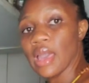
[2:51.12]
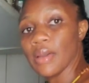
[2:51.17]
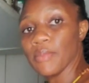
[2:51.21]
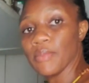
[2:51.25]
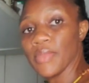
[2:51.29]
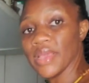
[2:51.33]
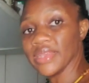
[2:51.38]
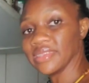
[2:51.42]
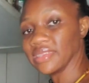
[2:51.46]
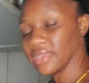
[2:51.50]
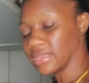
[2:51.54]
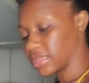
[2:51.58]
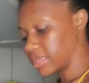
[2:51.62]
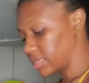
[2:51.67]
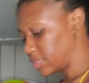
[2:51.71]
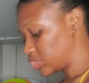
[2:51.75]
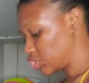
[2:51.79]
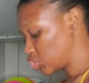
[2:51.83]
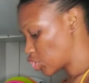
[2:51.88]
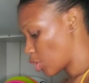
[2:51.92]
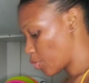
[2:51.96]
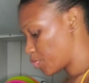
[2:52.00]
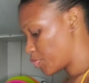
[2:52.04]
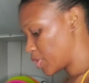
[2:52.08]
basically
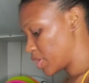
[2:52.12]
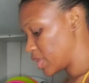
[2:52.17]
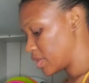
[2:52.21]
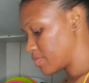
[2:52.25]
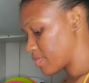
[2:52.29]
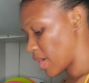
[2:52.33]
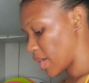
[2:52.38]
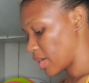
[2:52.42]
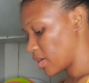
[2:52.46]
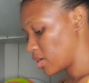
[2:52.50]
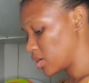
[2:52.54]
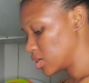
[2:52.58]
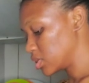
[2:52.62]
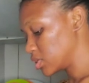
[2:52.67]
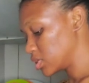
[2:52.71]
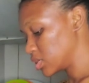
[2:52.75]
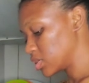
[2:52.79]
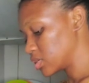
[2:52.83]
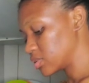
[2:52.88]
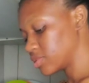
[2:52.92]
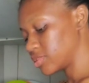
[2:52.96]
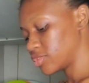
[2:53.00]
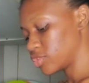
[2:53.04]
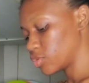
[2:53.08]
chopping my
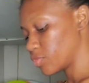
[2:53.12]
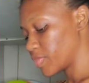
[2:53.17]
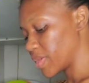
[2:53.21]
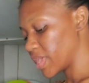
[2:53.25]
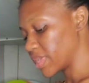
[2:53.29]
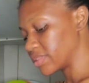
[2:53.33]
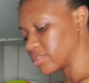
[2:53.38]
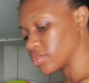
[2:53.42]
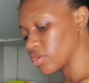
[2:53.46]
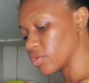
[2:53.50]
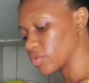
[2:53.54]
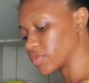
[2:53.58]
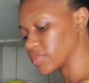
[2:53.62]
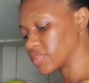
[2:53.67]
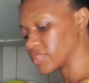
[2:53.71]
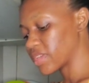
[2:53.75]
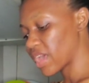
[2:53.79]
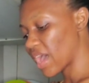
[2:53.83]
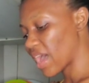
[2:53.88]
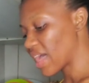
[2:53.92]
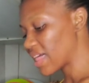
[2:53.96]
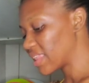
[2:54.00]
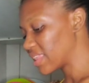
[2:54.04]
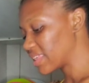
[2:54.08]
onions, tomatoes,
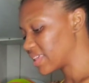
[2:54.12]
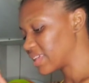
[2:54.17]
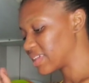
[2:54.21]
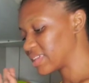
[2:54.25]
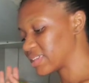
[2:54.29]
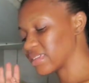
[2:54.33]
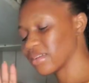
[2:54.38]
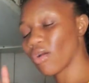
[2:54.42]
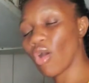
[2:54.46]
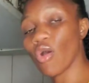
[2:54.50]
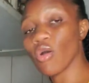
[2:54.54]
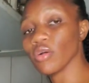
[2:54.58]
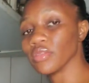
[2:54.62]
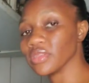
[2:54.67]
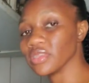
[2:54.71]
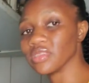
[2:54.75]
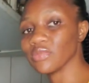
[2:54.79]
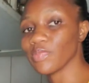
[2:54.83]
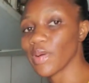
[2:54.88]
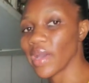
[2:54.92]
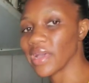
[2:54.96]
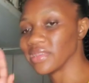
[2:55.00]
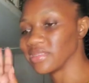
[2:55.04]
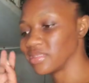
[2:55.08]
garlic, all the
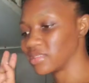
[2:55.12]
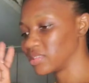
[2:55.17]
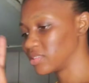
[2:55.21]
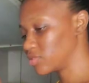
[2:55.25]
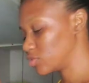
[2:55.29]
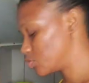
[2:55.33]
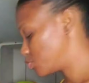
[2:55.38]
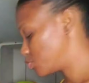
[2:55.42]
spices to